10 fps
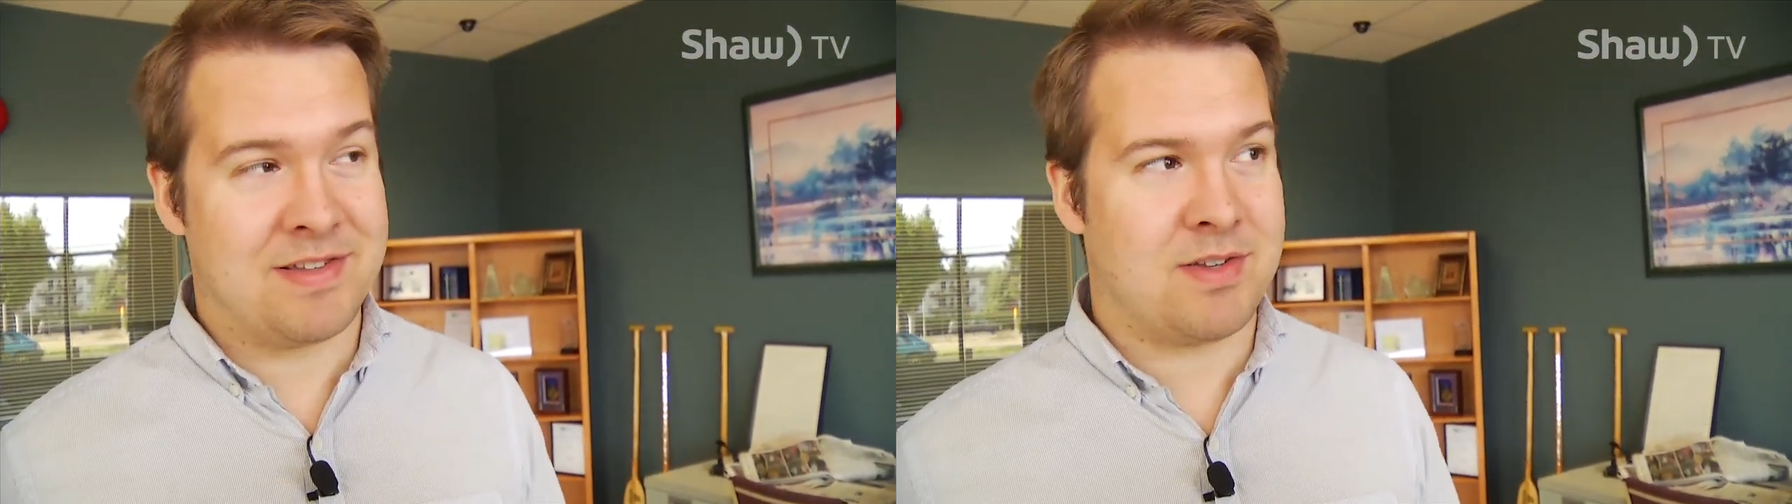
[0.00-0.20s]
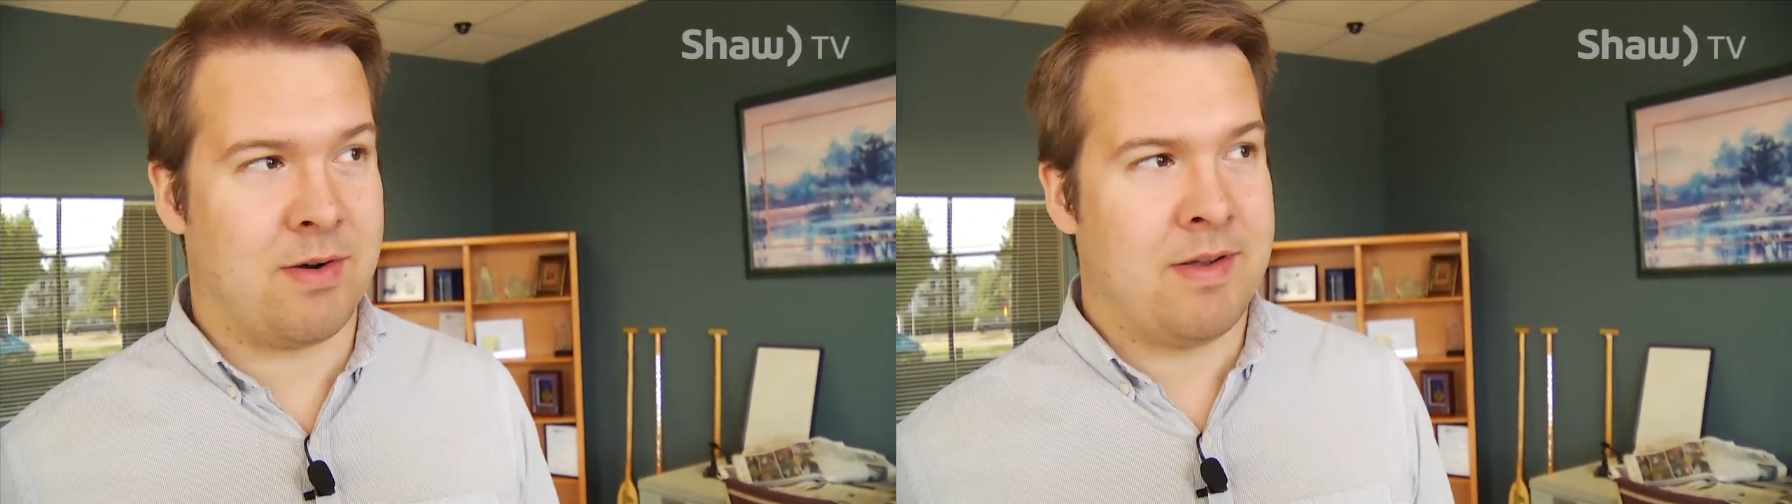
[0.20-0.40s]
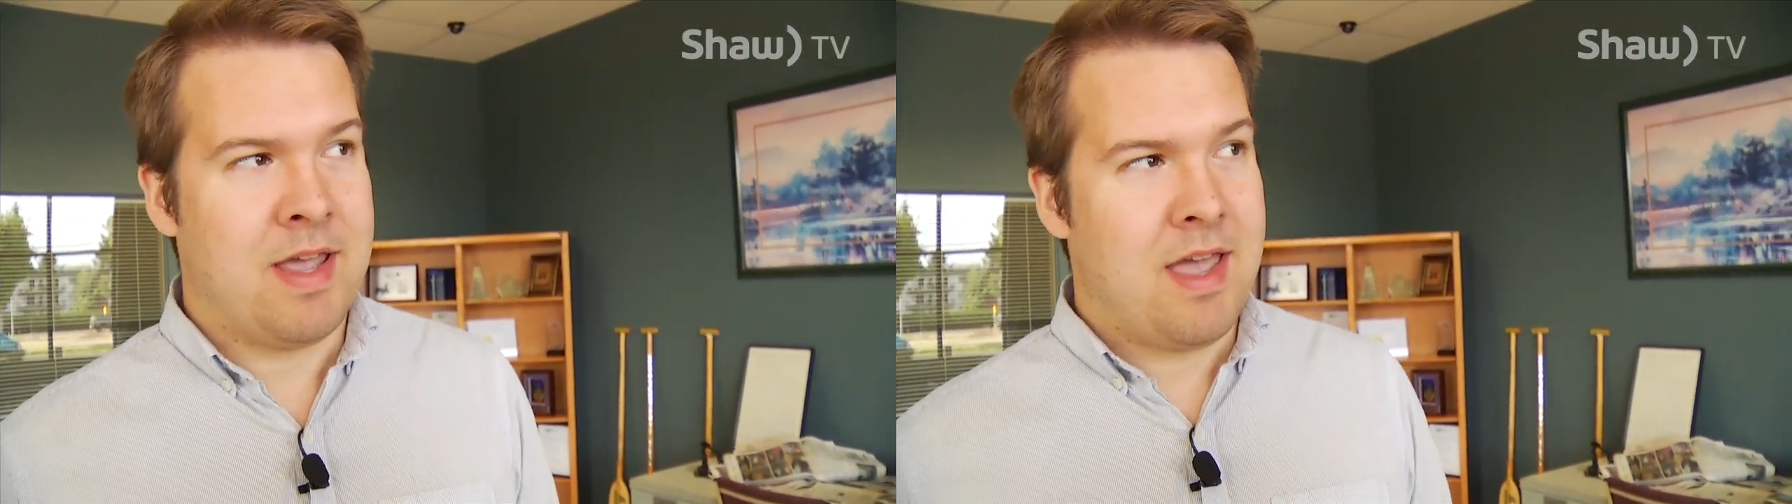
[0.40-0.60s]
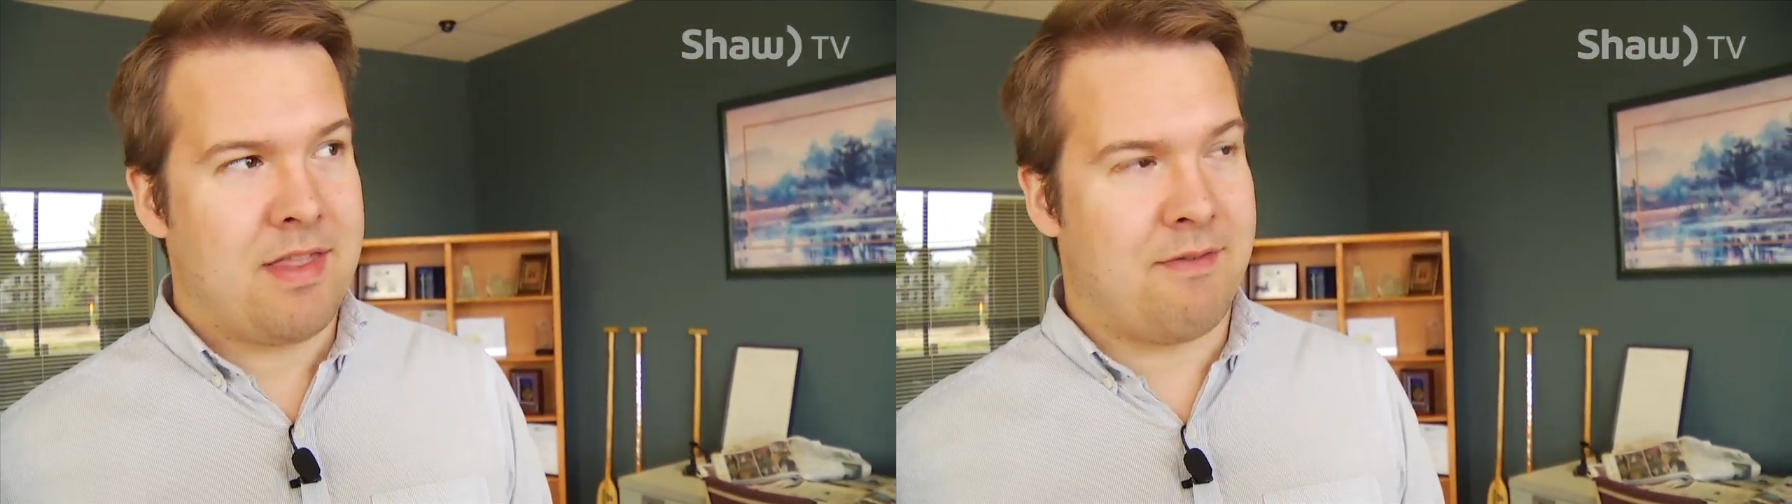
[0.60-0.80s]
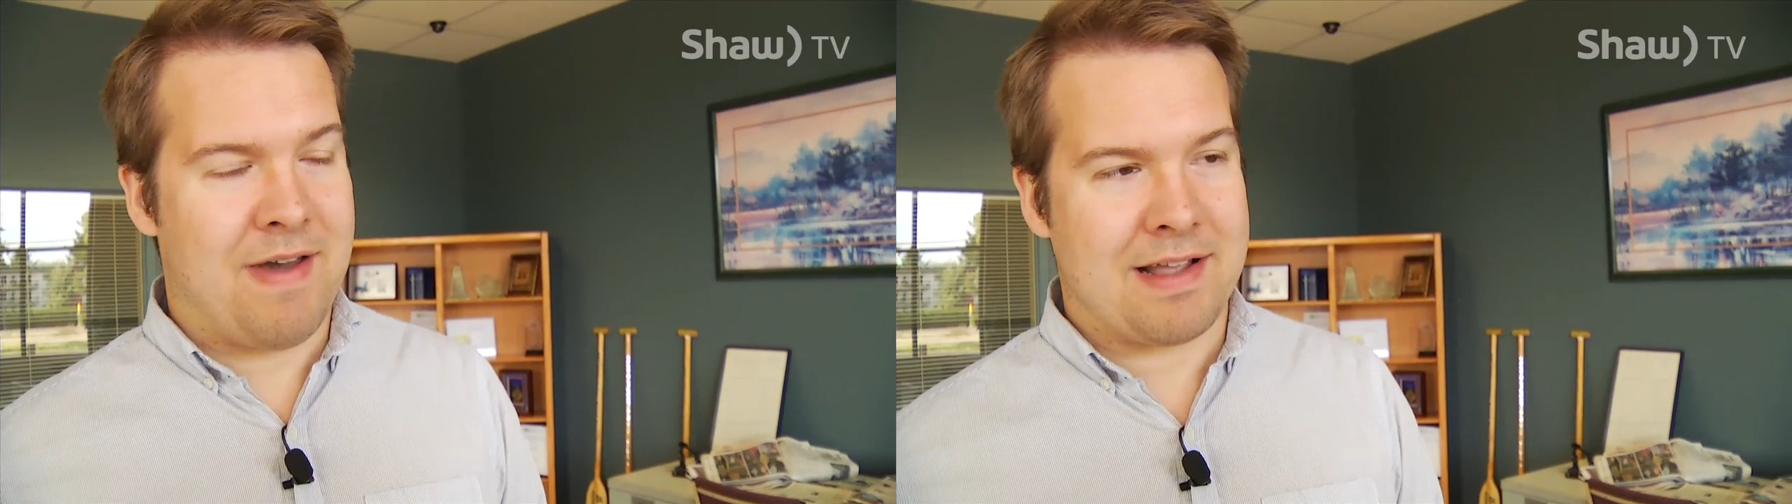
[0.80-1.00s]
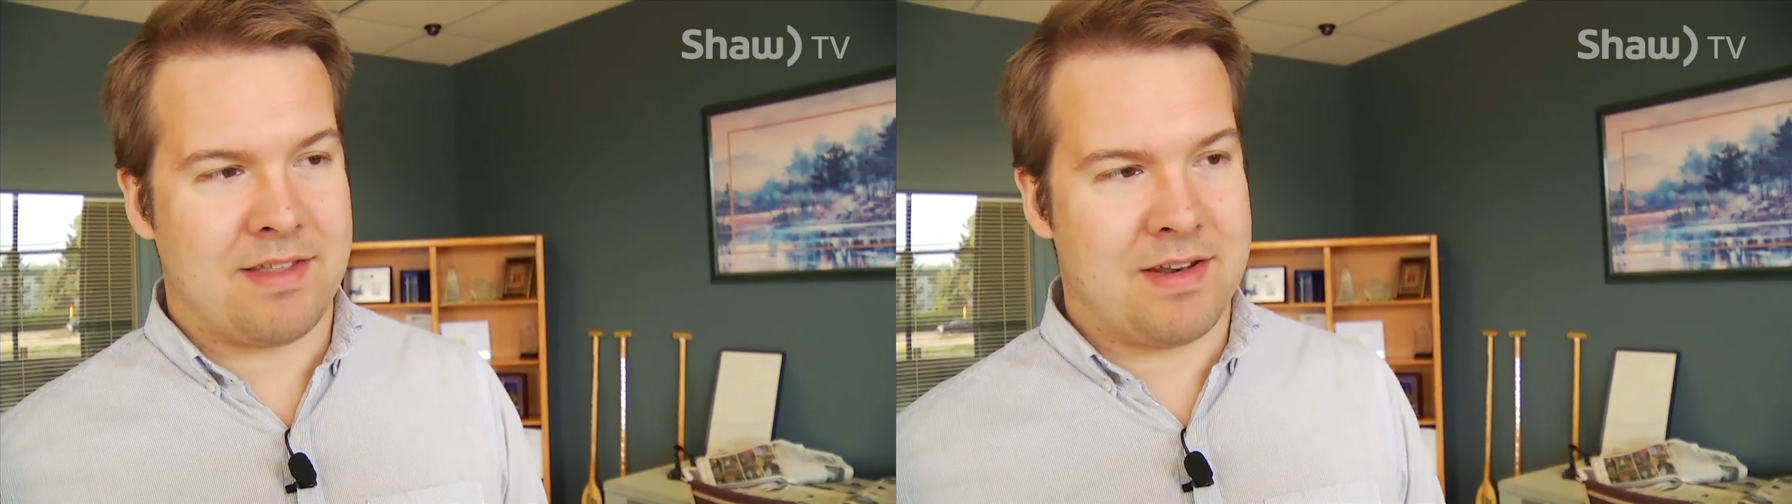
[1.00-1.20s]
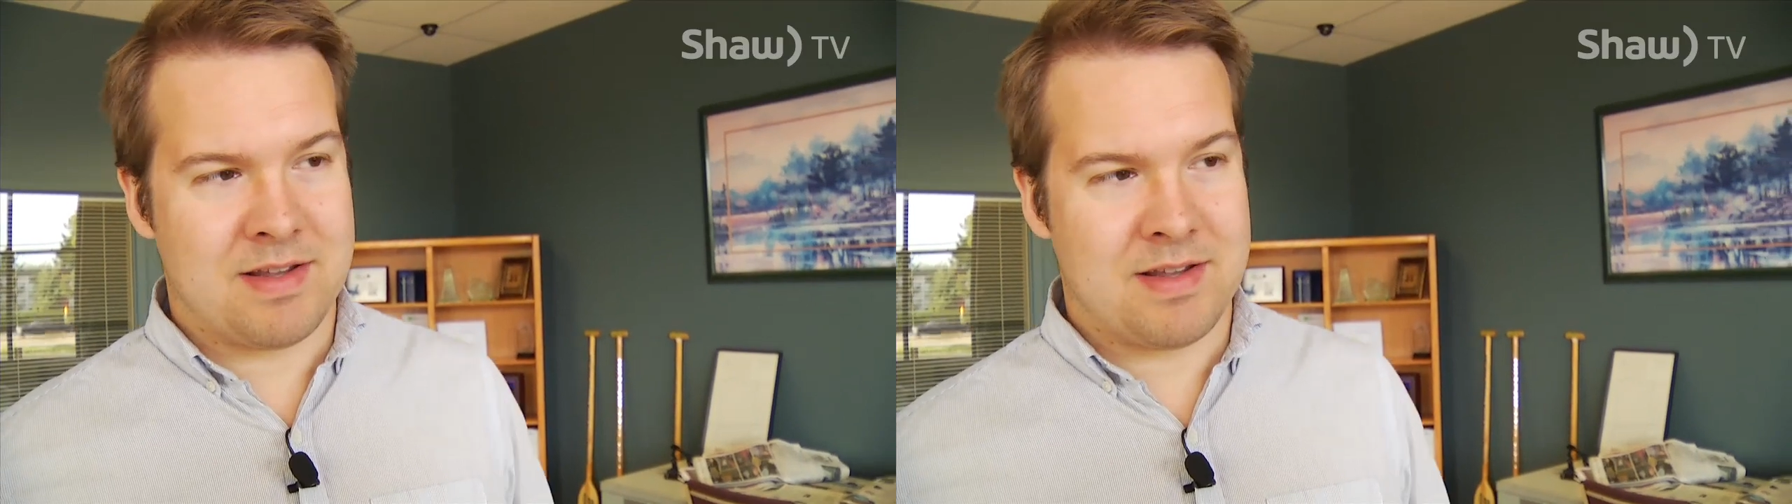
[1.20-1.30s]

So the fact that